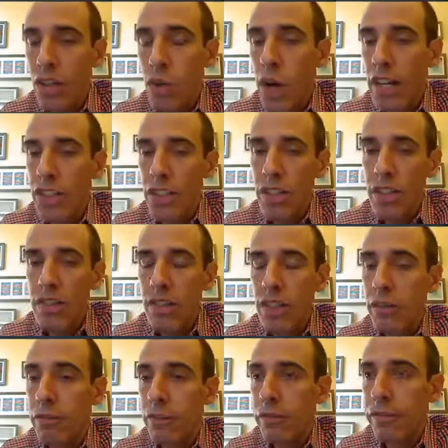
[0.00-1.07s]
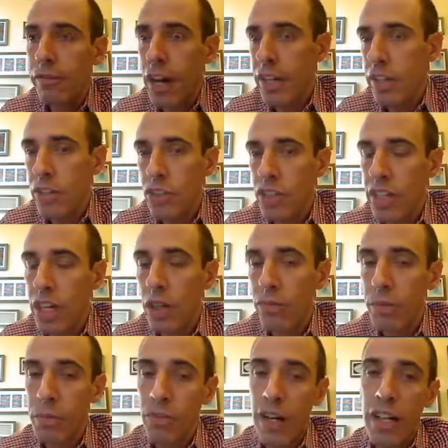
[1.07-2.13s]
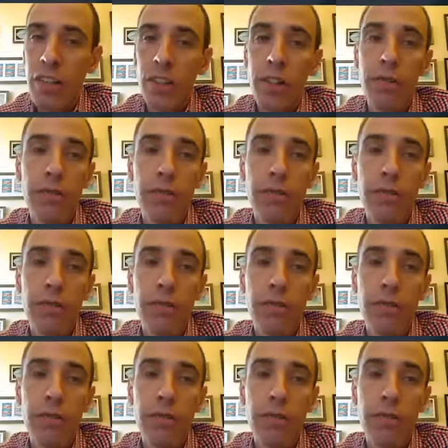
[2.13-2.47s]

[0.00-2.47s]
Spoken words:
questions of a finer scale from the record.